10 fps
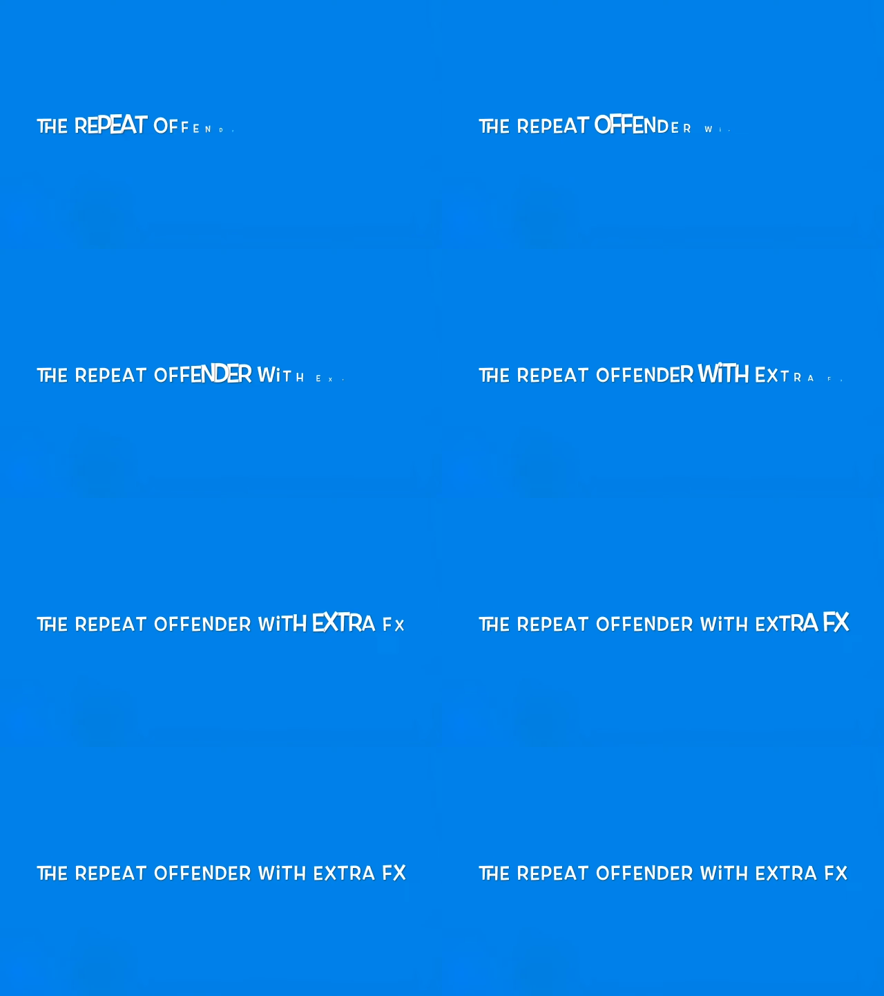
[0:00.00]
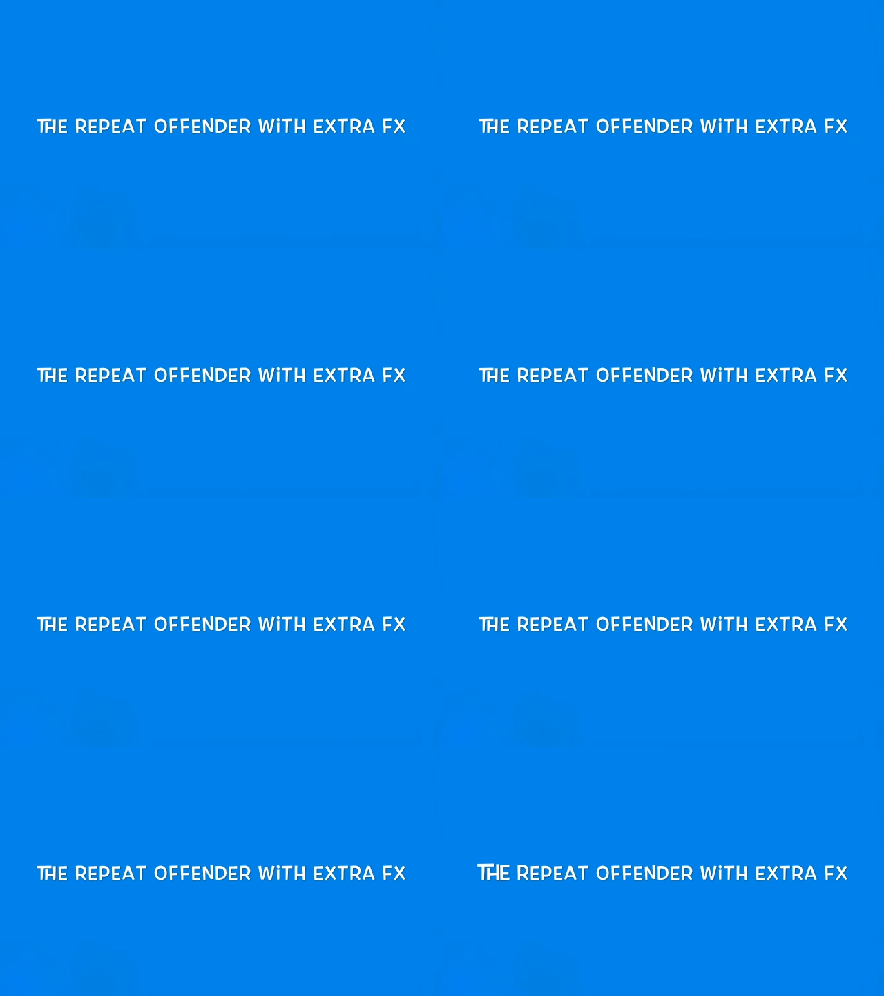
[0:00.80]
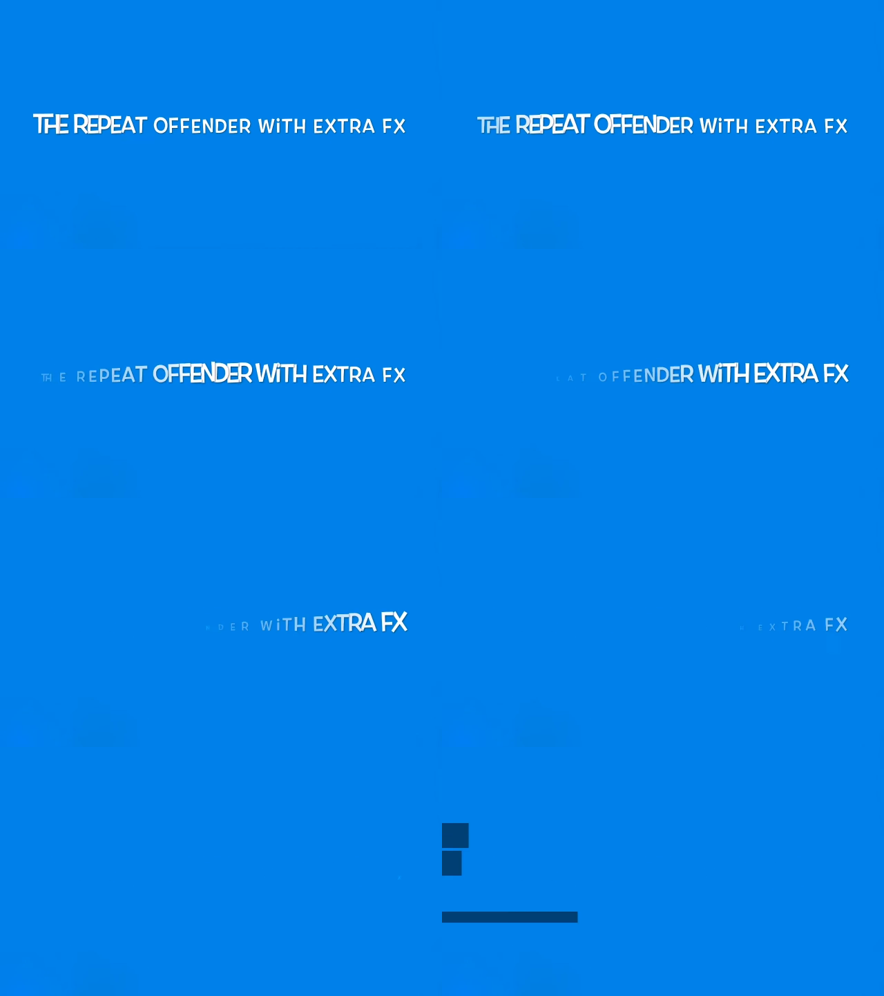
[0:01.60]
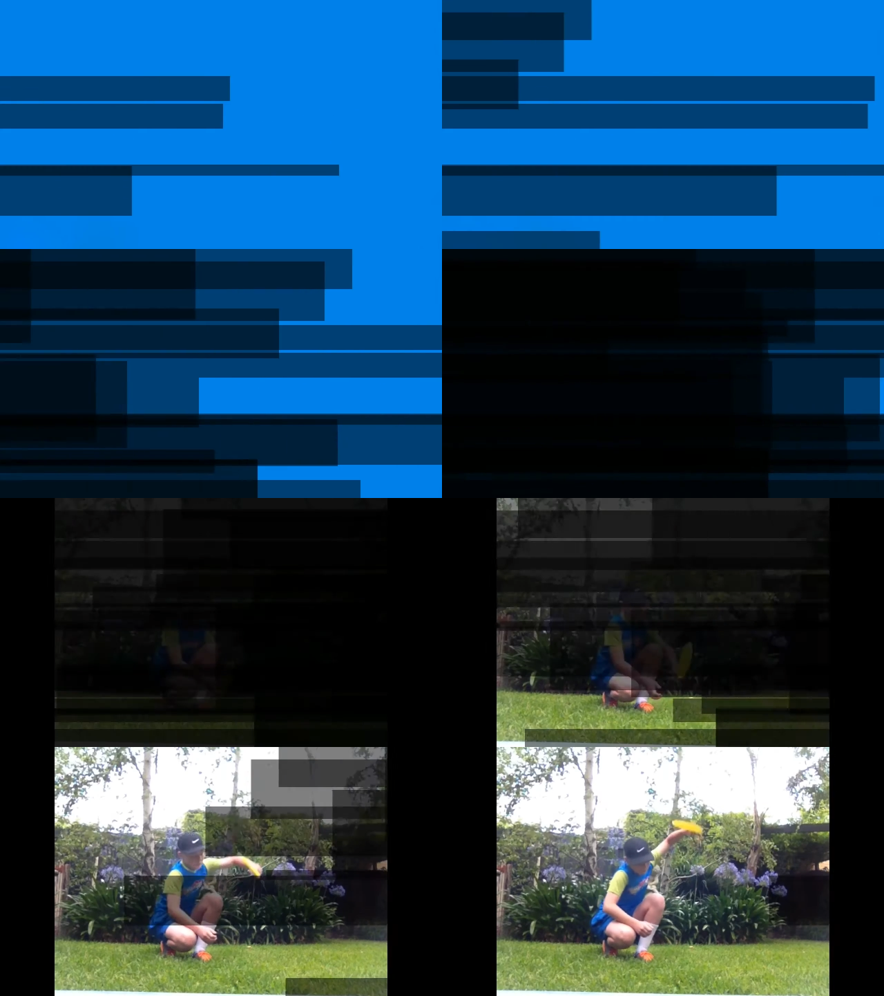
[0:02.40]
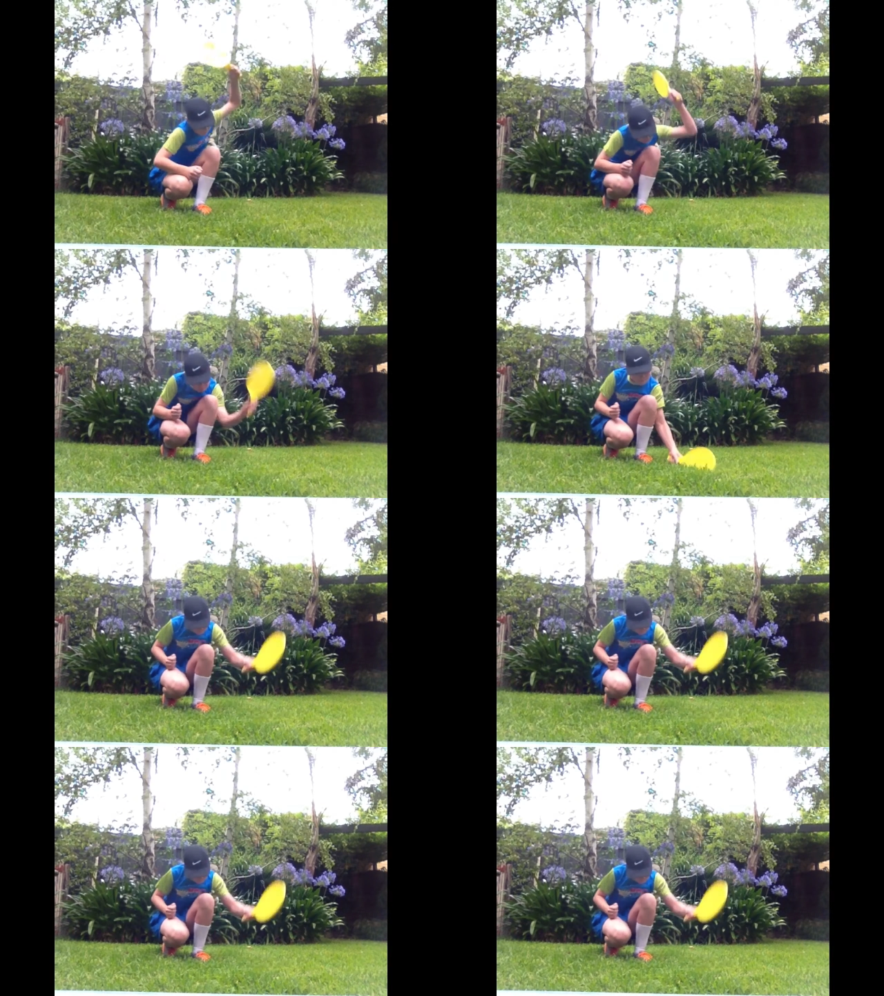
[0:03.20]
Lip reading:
No face is visible, so there are no lips to read.